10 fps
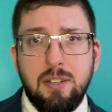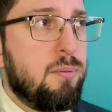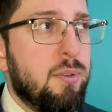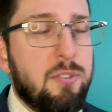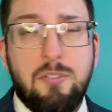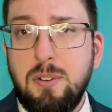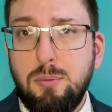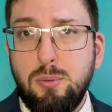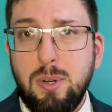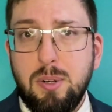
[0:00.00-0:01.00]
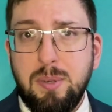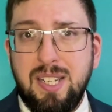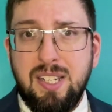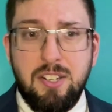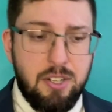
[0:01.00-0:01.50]
We're
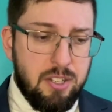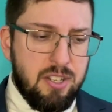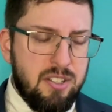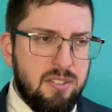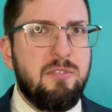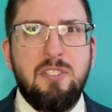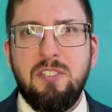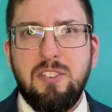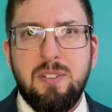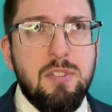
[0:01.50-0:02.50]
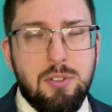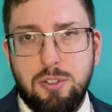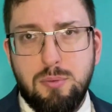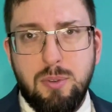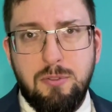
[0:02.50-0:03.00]
February the 5th. There's
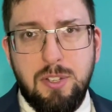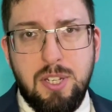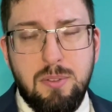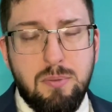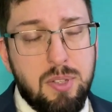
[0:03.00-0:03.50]
just one video.